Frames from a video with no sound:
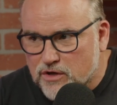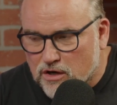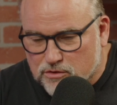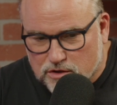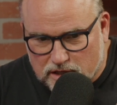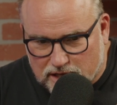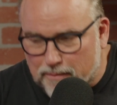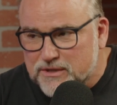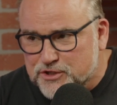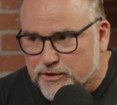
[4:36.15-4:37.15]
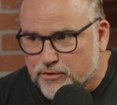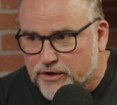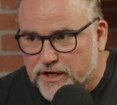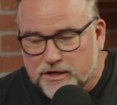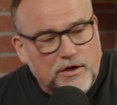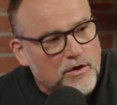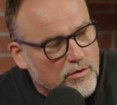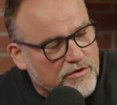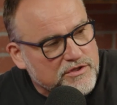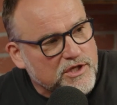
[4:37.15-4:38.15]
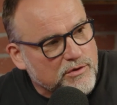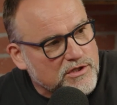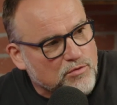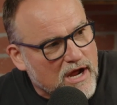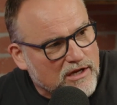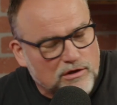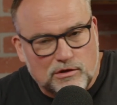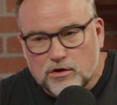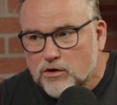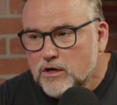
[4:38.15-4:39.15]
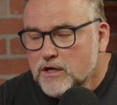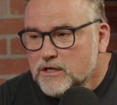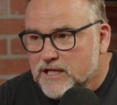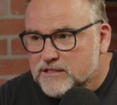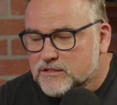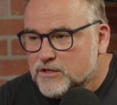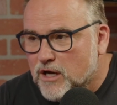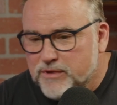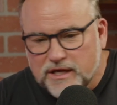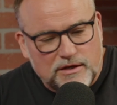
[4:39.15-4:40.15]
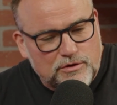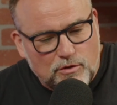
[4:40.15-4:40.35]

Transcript: a chemistry read with a series regular that's coming in.